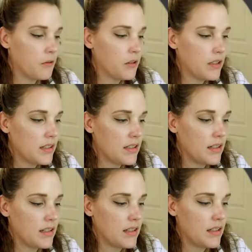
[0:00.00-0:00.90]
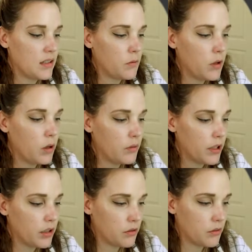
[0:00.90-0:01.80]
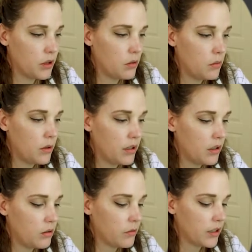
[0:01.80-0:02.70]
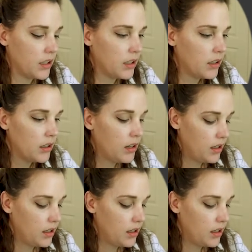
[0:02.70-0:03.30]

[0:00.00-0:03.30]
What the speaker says: For instance, this evolve and grow one over here.